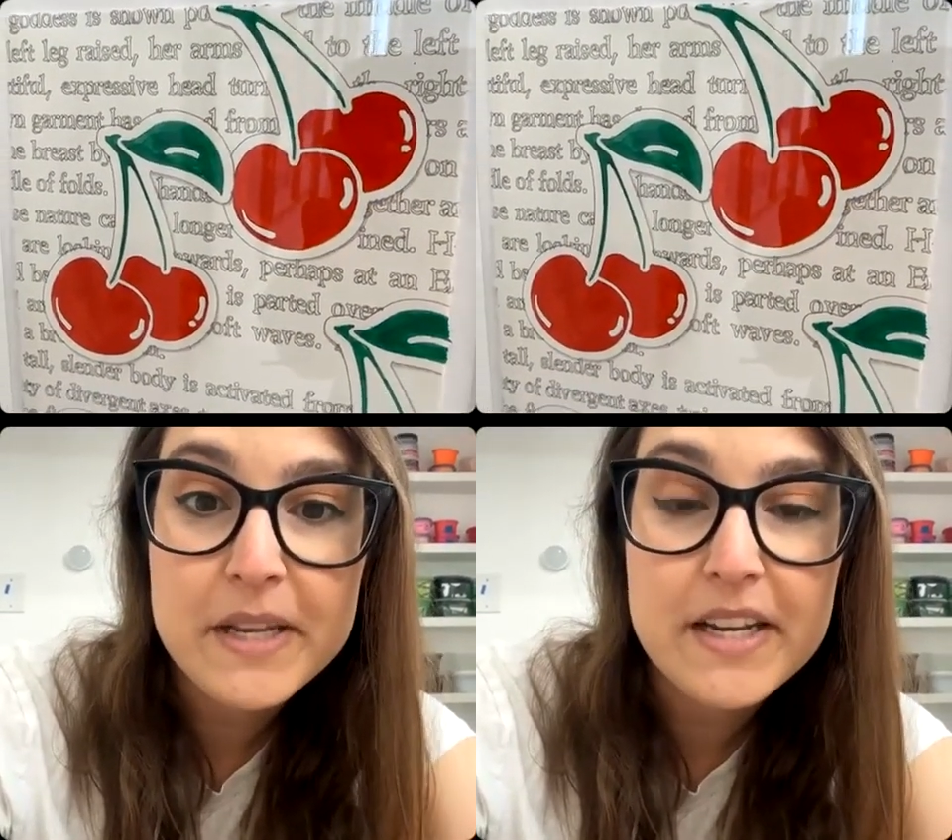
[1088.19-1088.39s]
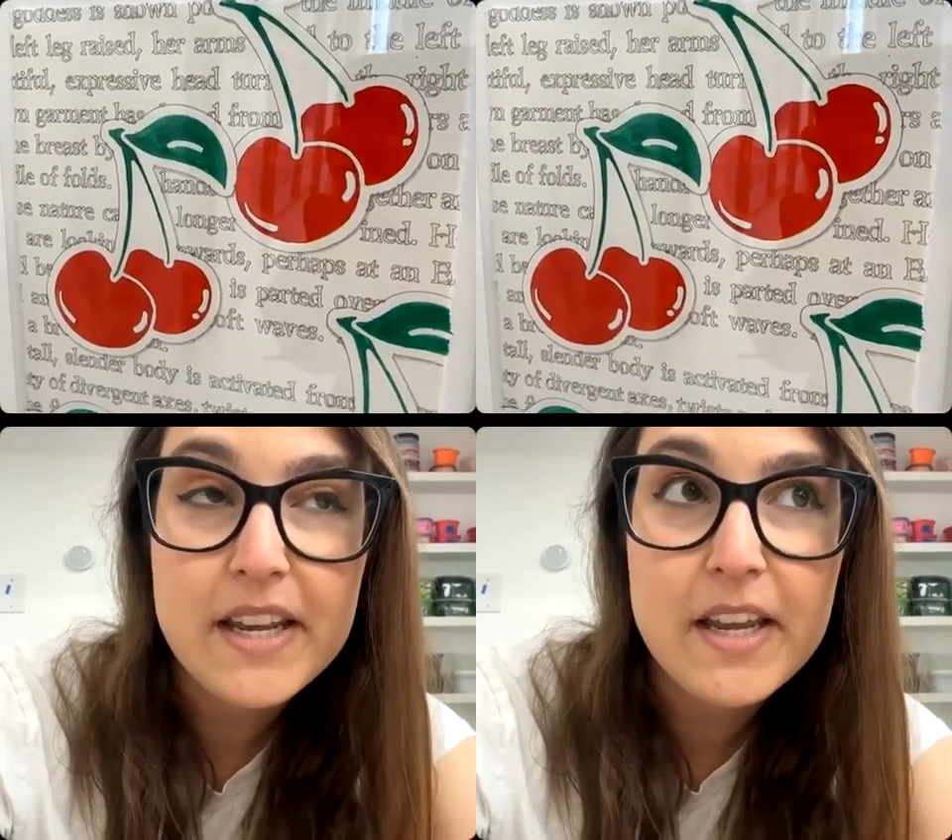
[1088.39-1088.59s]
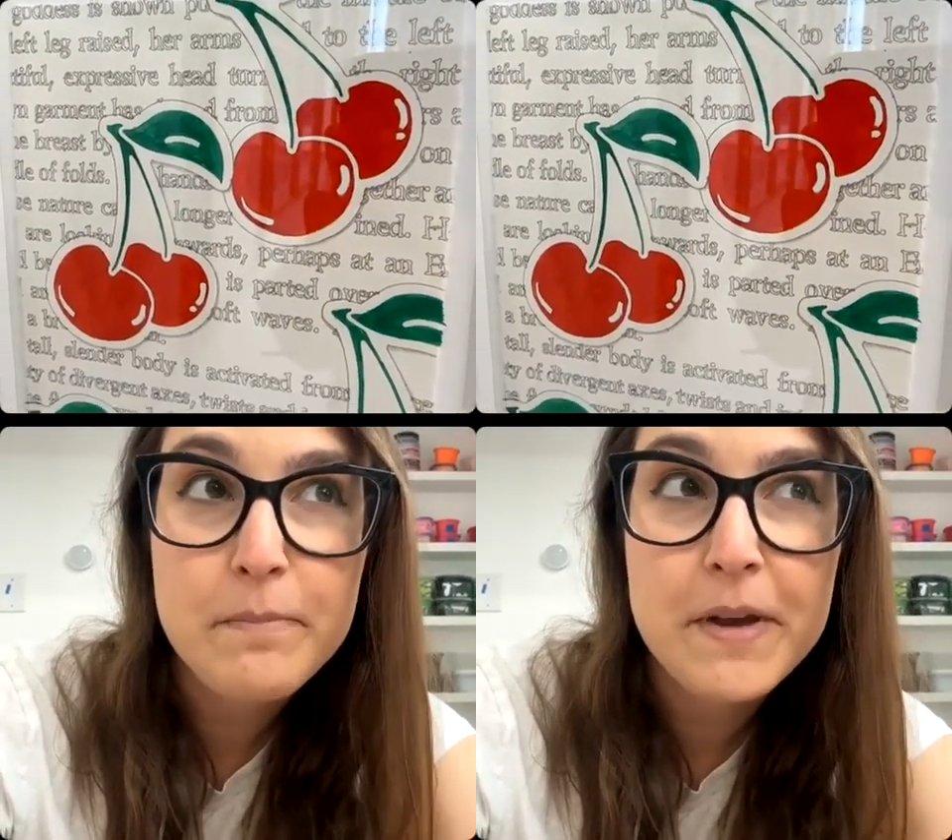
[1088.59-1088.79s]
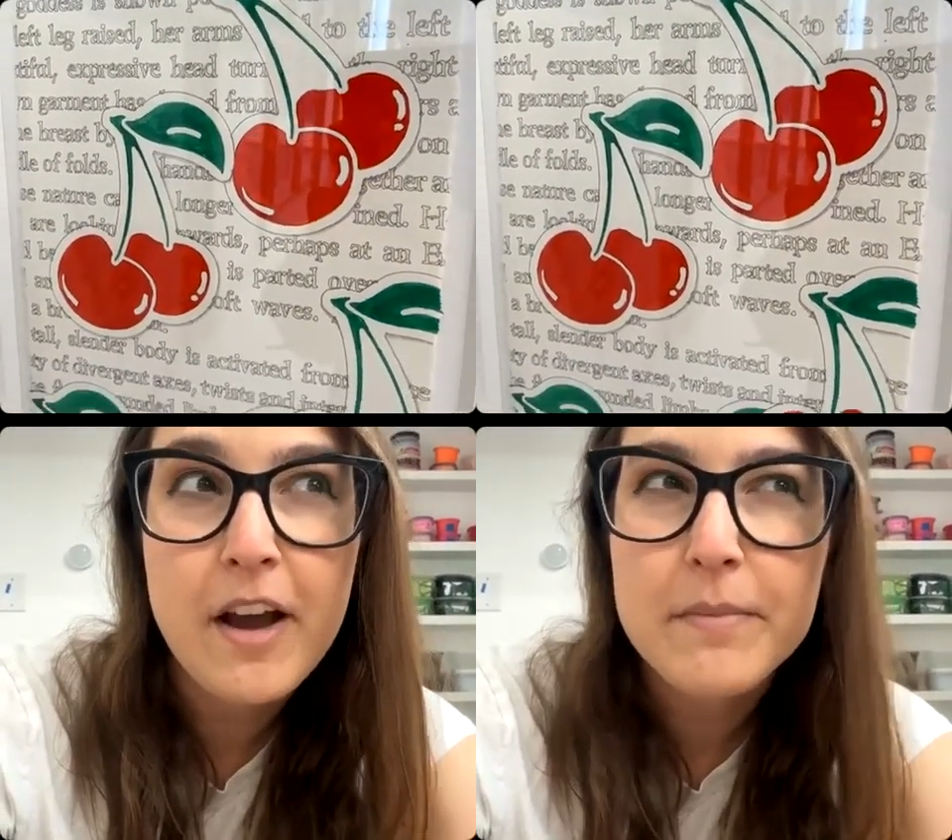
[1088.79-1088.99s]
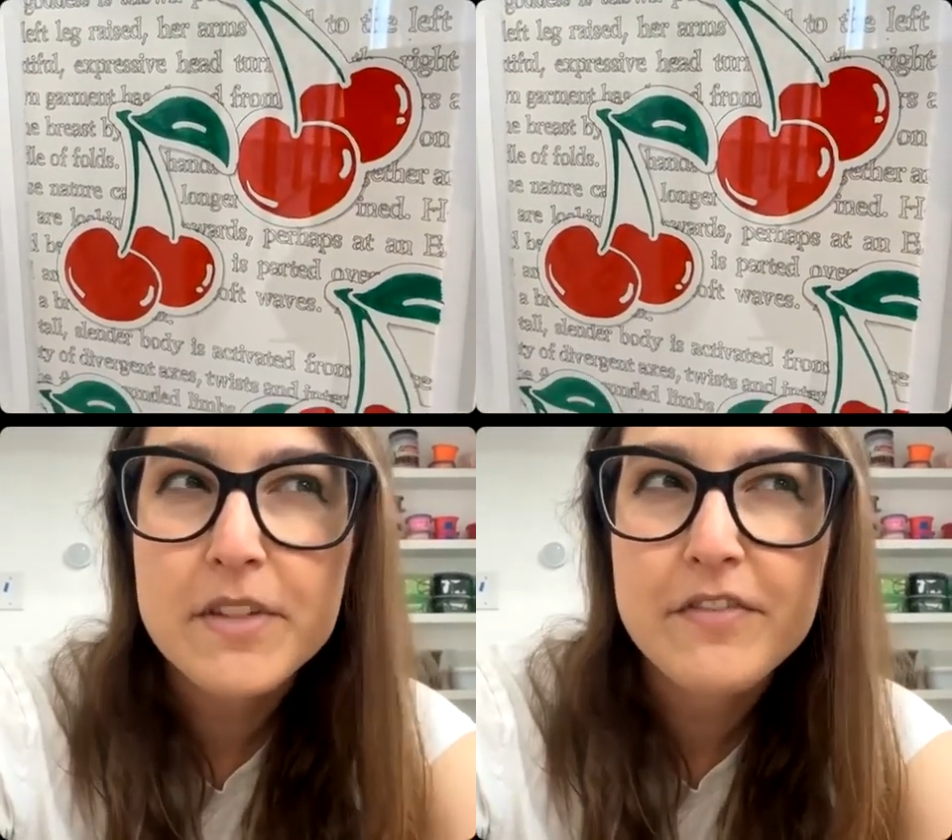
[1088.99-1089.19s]
but it
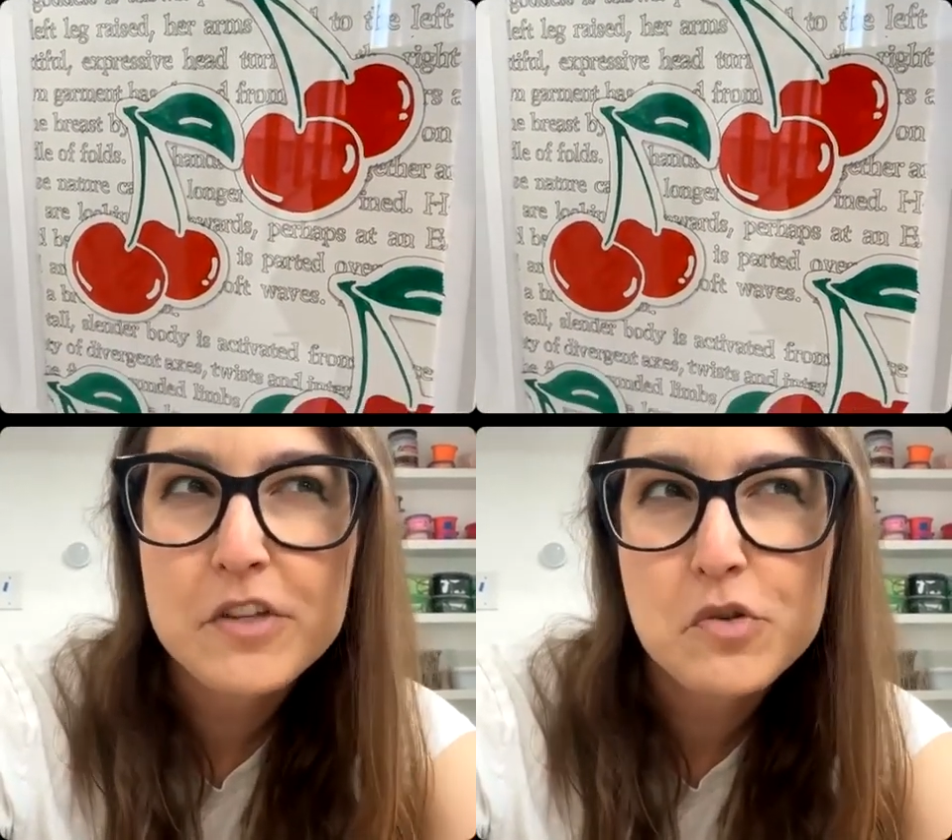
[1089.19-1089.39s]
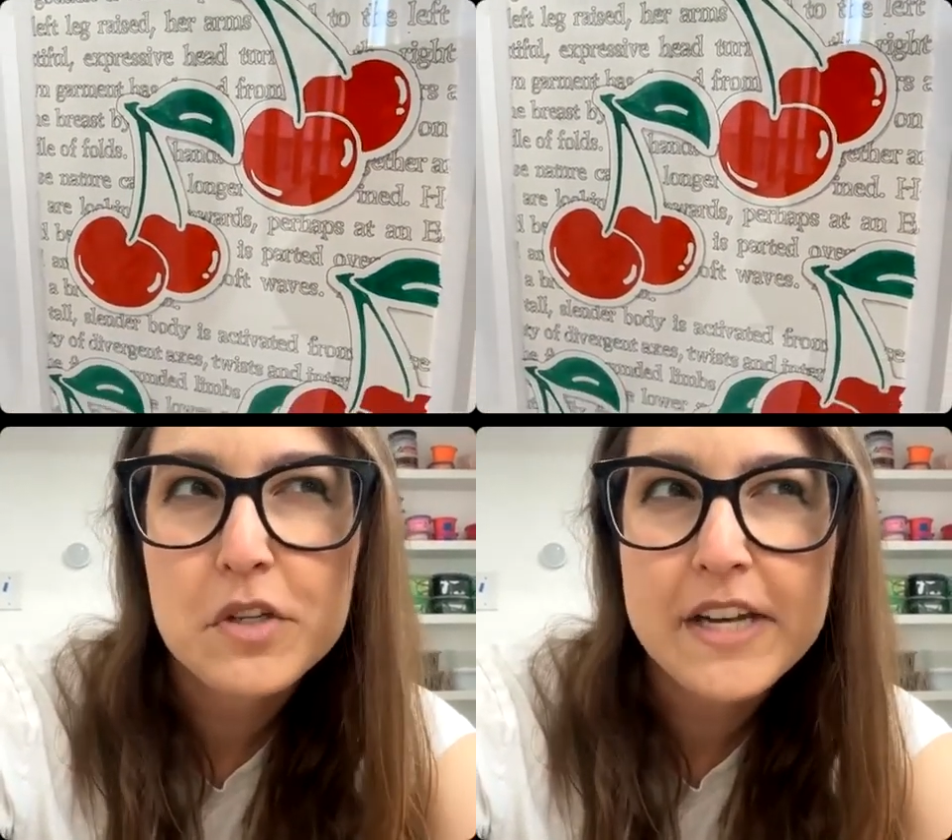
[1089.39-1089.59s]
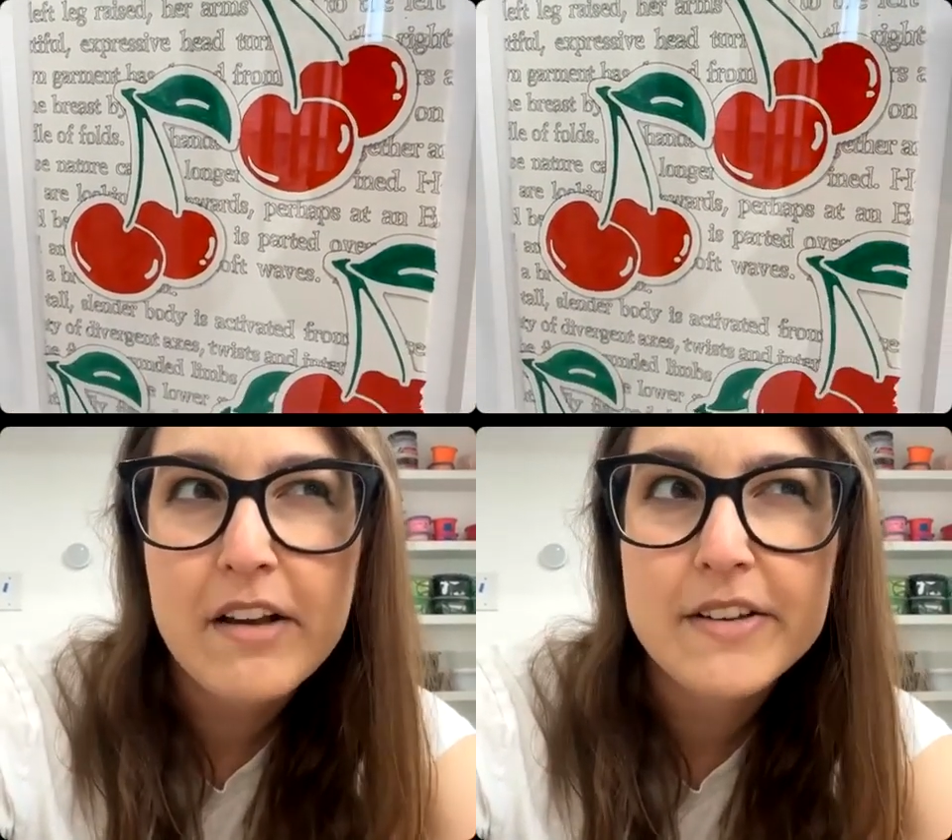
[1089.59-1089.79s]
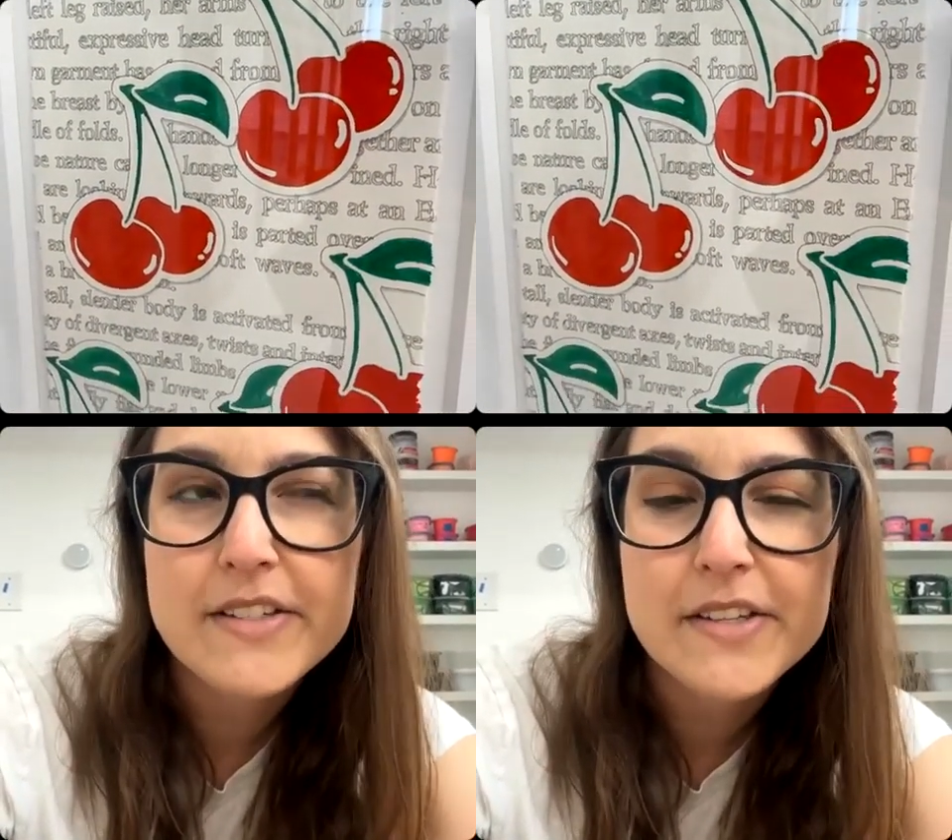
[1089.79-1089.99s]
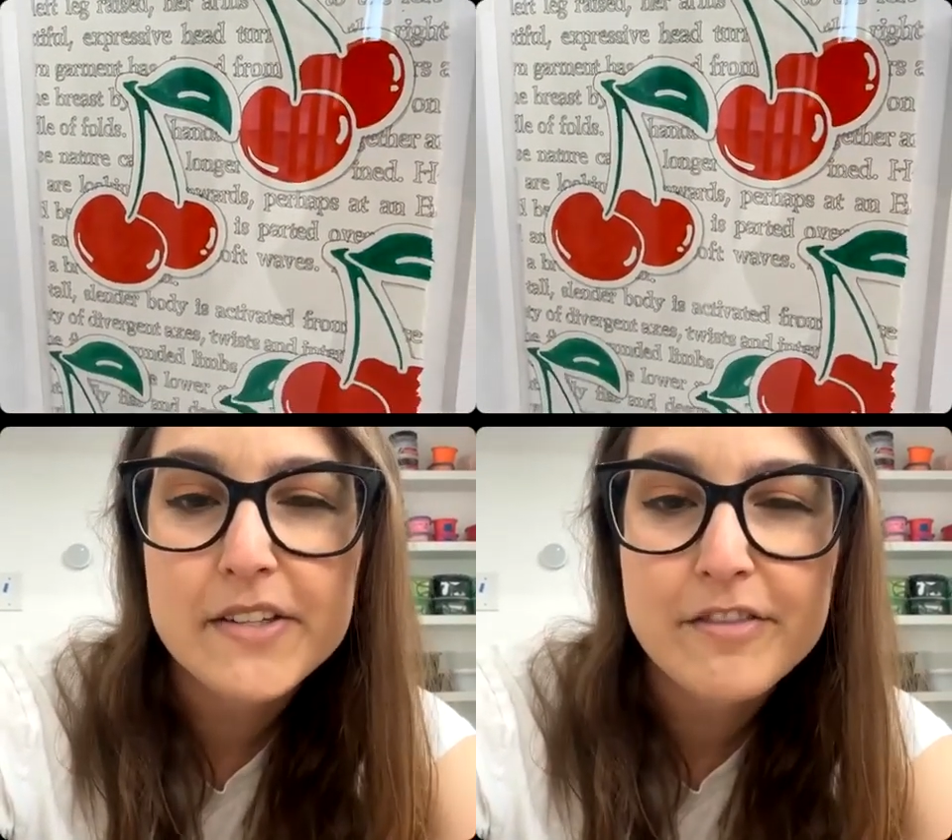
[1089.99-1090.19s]
becomes a visual analysis